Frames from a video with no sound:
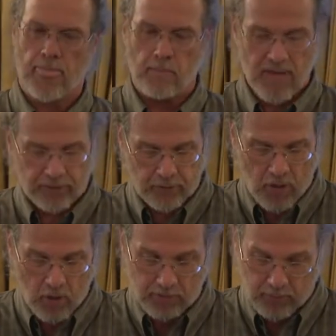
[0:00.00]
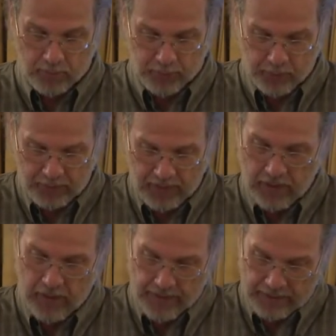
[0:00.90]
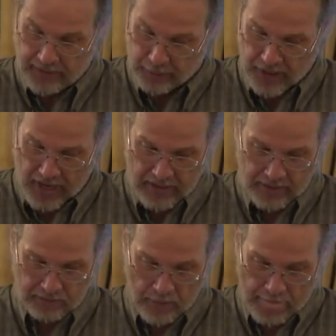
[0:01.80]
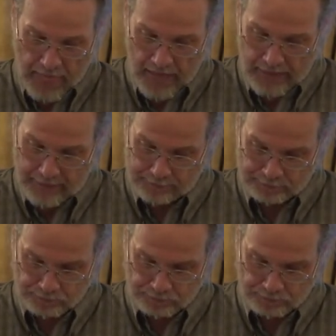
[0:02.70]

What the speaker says: Mexico and Peru, give or take, and